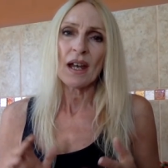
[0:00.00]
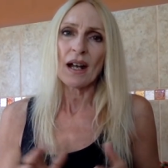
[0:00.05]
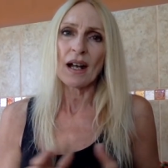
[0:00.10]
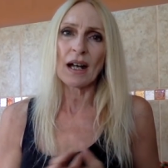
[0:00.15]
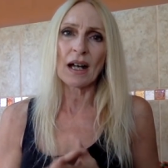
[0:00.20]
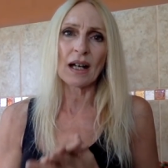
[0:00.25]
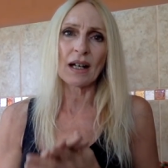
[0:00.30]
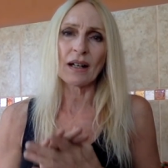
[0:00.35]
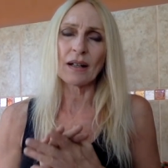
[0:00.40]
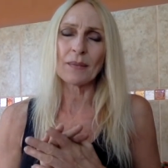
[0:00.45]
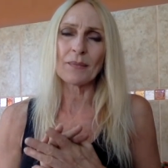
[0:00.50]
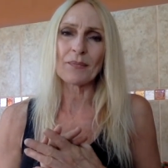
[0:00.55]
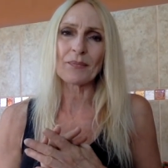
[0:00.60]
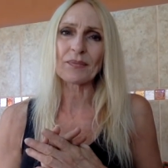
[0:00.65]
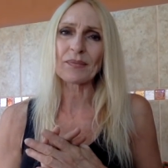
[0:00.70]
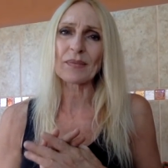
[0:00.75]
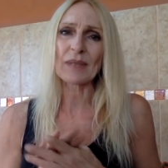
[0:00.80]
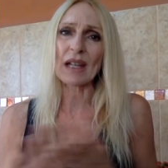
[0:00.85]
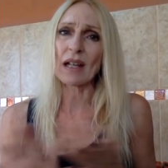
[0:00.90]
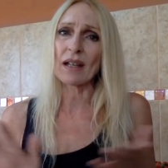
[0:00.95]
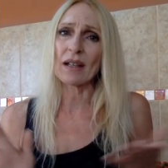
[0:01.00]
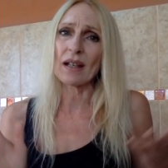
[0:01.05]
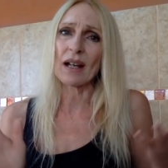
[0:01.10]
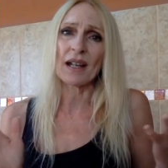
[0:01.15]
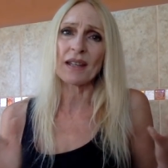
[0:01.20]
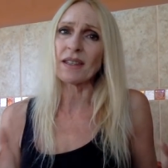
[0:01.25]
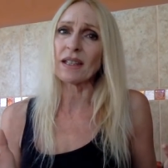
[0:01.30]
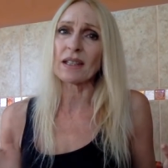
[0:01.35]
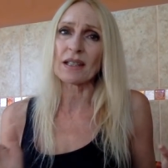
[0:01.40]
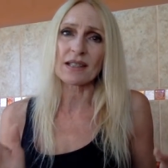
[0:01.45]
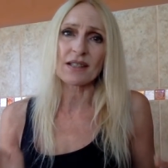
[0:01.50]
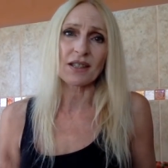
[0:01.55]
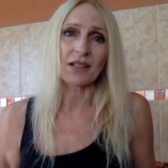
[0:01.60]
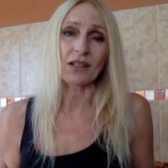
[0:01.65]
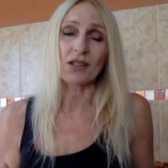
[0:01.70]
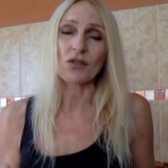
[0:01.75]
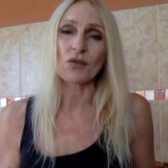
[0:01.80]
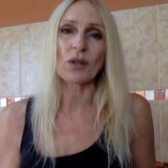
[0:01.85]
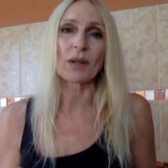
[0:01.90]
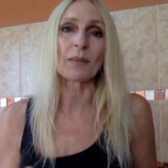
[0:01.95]
um, I, I, think it's
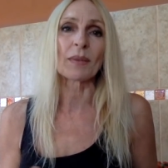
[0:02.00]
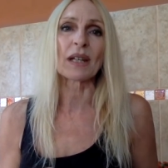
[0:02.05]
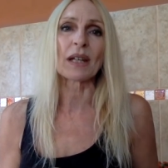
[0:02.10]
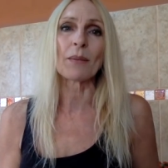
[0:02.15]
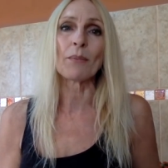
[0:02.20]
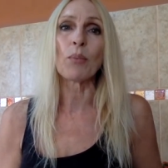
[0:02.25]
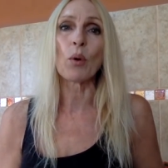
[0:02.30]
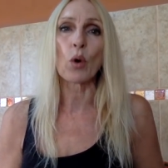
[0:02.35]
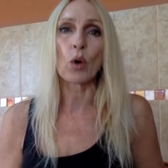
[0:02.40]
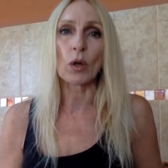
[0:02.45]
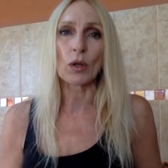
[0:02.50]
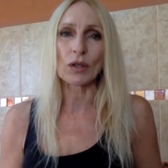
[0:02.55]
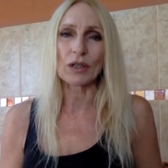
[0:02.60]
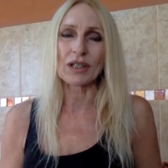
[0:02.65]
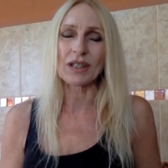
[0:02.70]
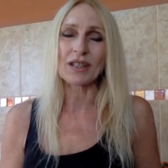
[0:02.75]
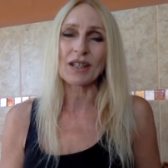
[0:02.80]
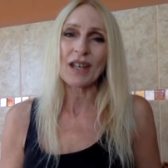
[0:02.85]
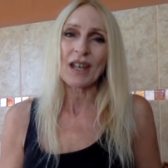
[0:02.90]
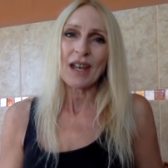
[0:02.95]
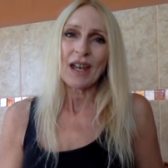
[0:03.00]
extremely important.